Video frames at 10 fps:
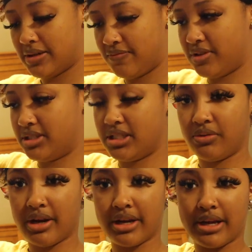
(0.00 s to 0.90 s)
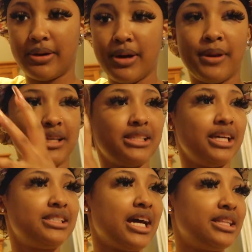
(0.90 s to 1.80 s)
I'm finna see right now. But
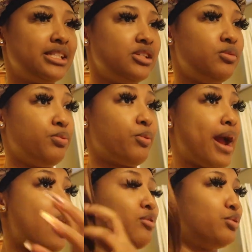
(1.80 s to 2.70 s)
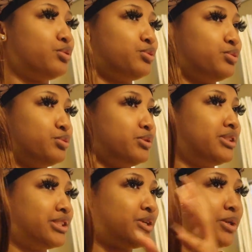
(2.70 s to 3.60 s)
it's like this little brown. Ooh,
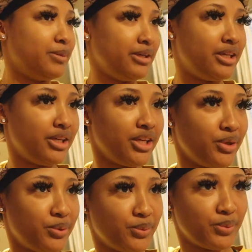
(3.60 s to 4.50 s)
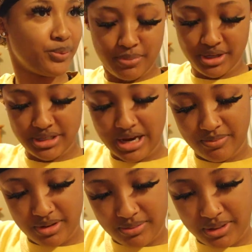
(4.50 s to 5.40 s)
this is gonna be cute. Bitch,
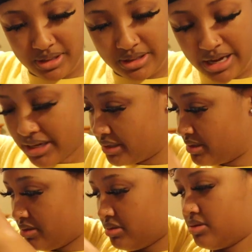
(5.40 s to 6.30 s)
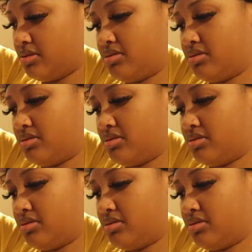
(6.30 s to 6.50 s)
I'm a big gangster.